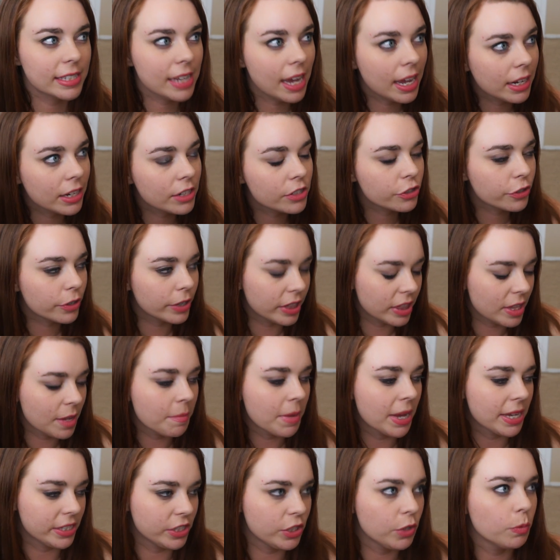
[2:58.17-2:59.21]
Kind of treat them
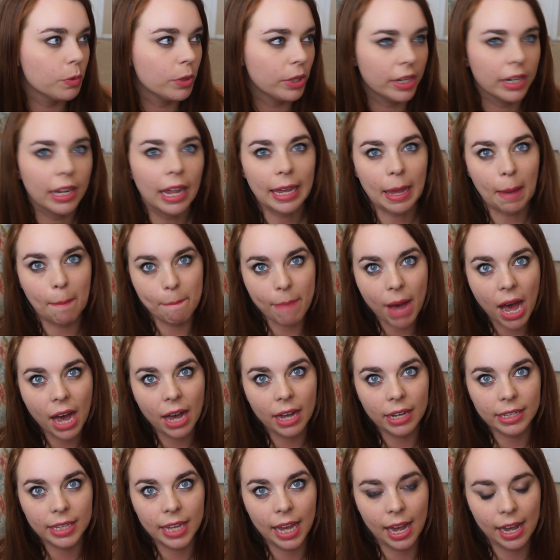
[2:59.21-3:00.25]
as you would like a
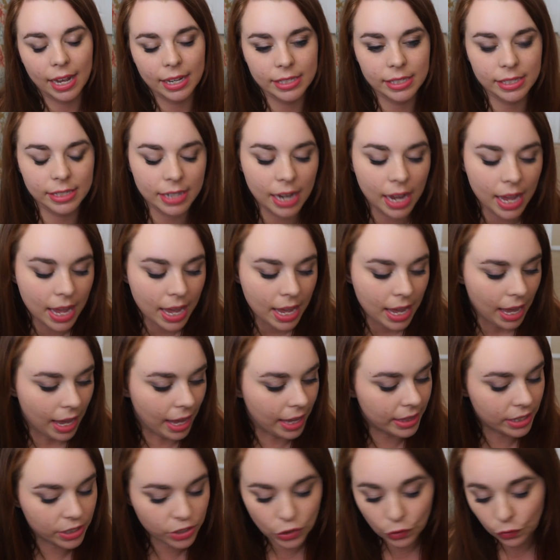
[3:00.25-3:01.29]
podcast.
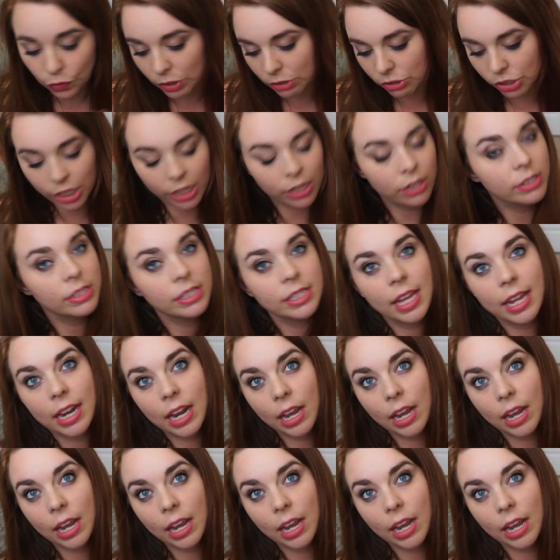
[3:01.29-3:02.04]
And there's a few channels that